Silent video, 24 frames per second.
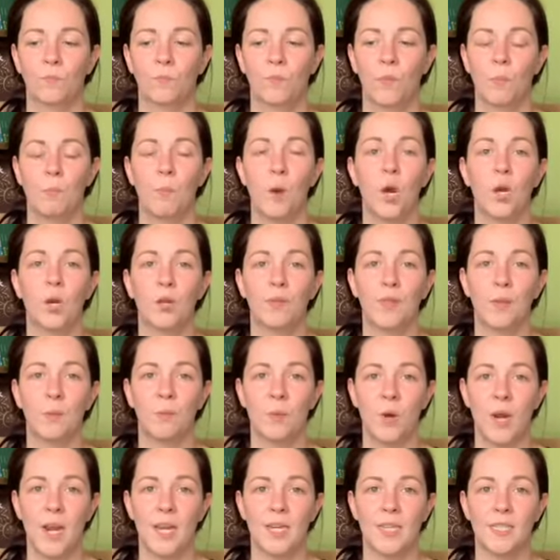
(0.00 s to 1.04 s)
part of their
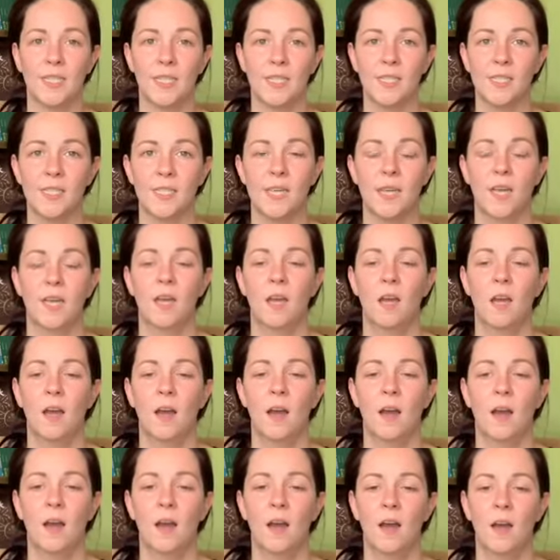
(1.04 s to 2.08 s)
practice,
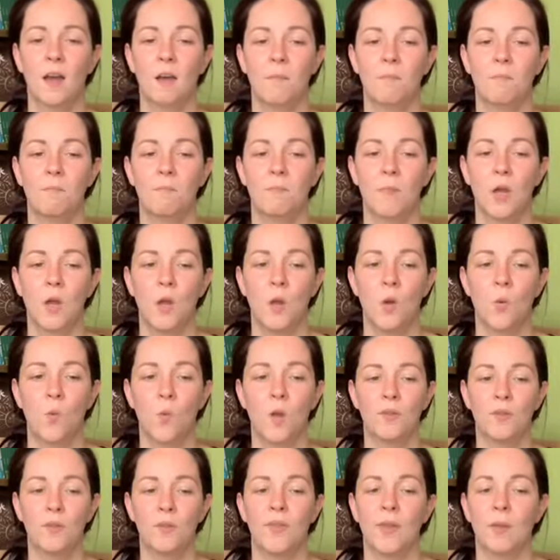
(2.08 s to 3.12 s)

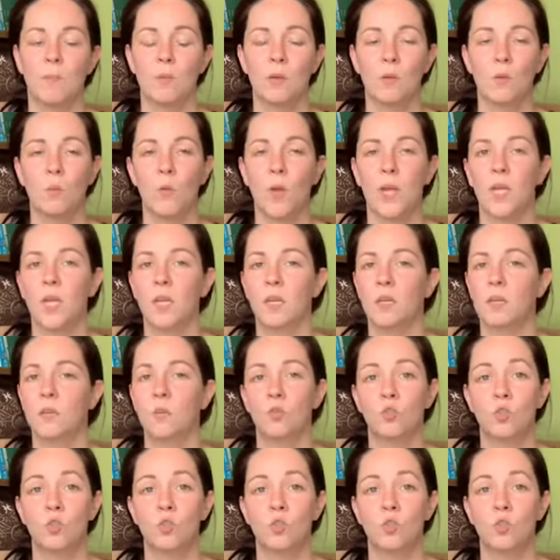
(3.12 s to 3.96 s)
whether they be Wiccan,